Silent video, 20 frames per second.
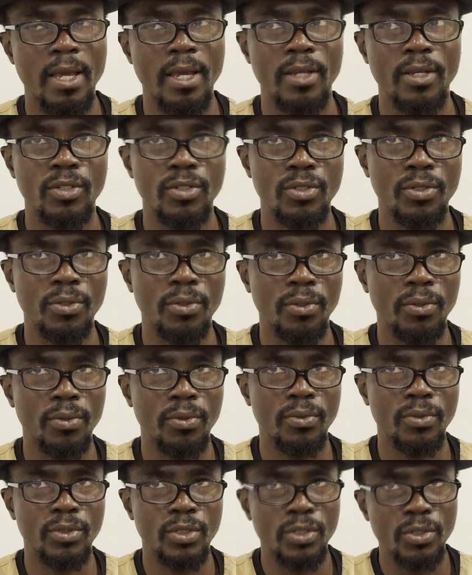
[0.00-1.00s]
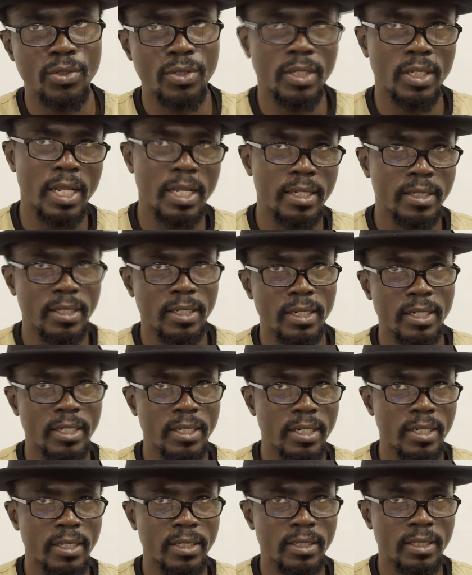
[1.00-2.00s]
So New Zealand
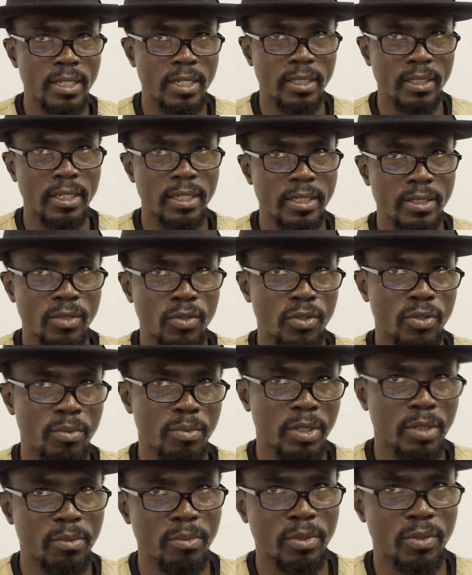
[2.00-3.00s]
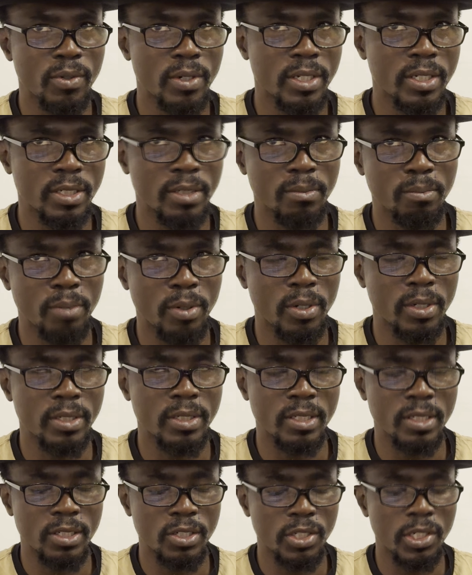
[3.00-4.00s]
citizens, there's going to be immigration
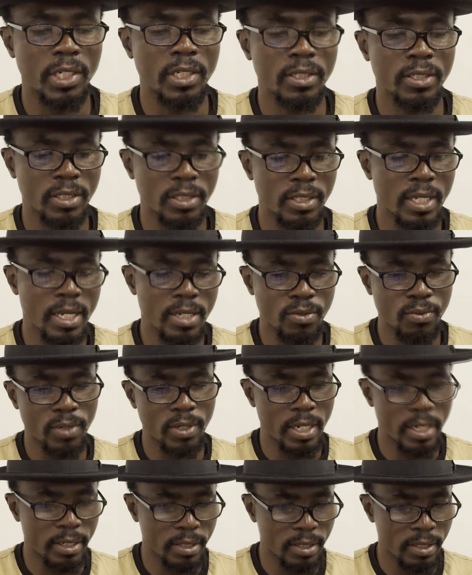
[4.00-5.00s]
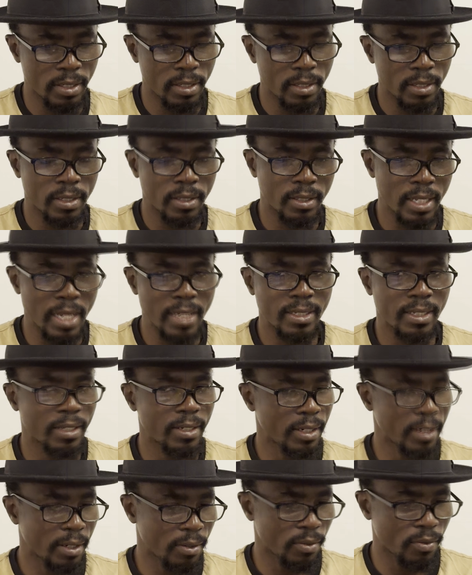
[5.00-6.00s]
policy change. That's what I see. That's
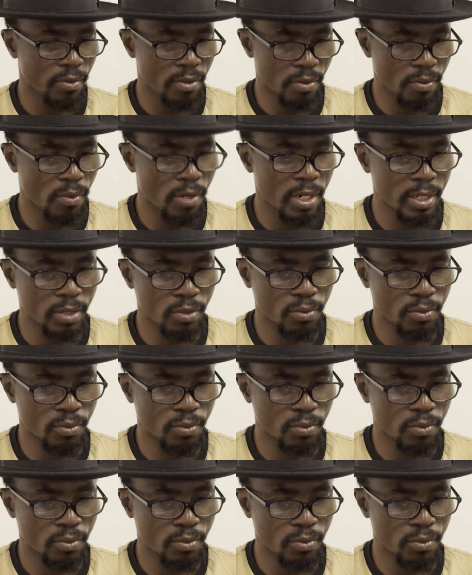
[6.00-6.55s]
then what is